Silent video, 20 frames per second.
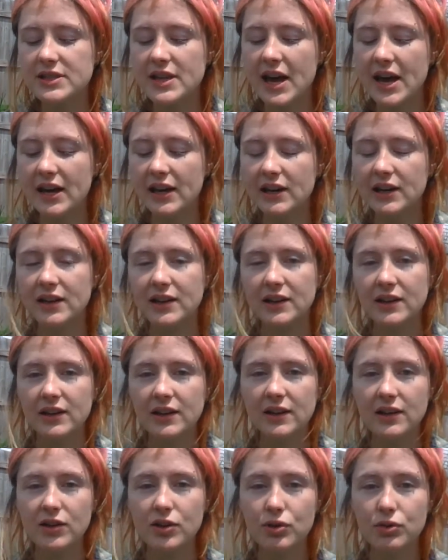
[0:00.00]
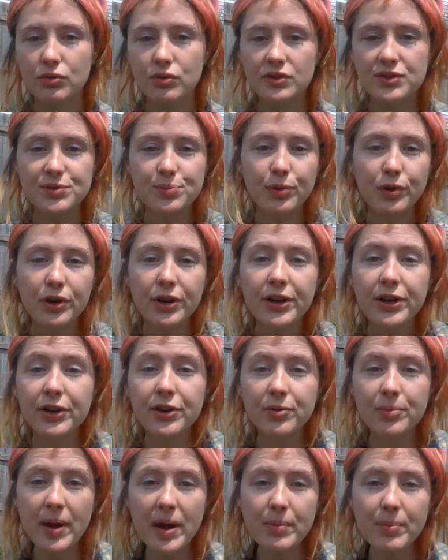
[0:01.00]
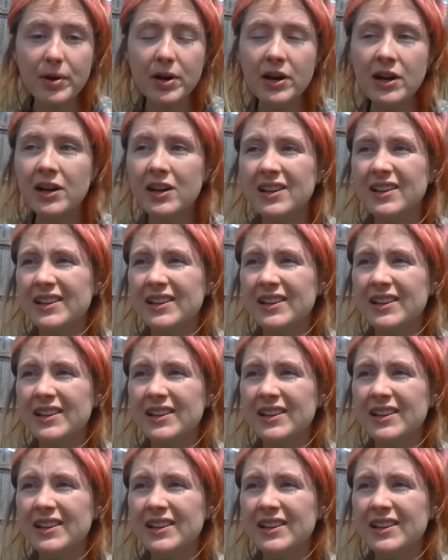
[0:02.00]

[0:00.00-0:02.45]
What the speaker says: that you explored in your paper.